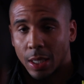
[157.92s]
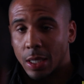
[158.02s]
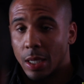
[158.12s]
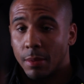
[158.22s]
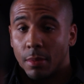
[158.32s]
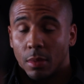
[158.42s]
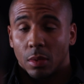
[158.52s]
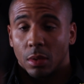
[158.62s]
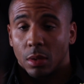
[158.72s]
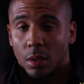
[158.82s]
keep
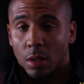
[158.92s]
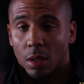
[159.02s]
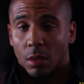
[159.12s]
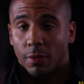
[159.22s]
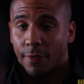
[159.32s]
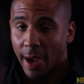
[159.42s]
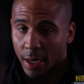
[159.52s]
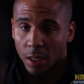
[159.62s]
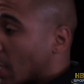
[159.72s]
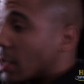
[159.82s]

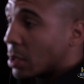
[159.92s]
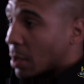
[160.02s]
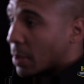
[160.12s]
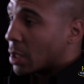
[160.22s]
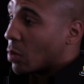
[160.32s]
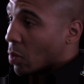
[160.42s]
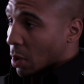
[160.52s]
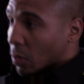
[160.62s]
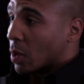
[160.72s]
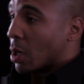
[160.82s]
fighting, that's something that the
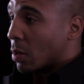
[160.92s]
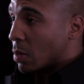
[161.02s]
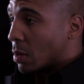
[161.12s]
world will know.